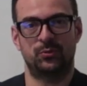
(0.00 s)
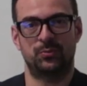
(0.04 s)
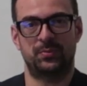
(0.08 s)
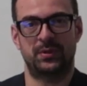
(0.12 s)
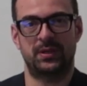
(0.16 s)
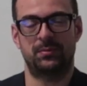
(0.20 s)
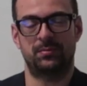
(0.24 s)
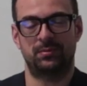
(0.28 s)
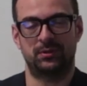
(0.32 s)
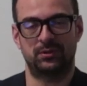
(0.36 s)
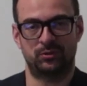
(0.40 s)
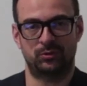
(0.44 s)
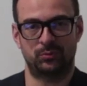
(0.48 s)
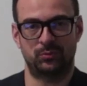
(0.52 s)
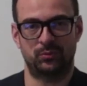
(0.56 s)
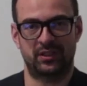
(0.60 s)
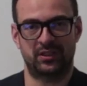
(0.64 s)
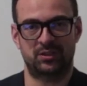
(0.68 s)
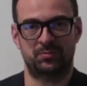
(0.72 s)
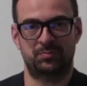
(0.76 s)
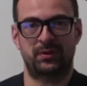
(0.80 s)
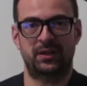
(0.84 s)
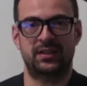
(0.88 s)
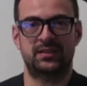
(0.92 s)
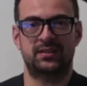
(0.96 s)
be able to
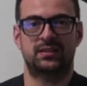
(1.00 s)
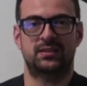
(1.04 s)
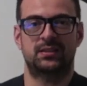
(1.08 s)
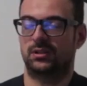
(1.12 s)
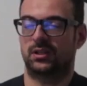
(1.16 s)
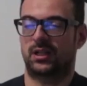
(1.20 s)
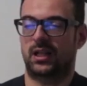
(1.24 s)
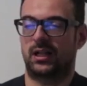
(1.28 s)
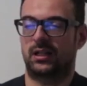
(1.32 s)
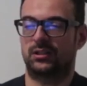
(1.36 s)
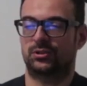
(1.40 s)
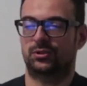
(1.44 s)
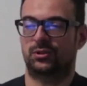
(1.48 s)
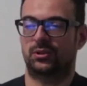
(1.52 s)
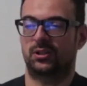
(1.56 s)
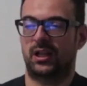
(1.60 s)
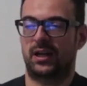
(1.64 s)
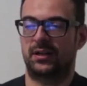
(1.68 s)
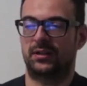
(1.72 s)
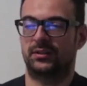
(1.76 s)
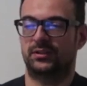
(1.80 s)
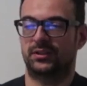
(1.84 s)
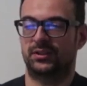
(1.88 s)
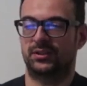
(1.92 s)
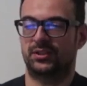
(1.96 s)
express cultural
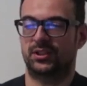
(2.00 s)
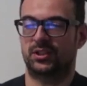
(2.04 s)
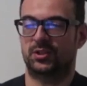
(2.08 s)
heritage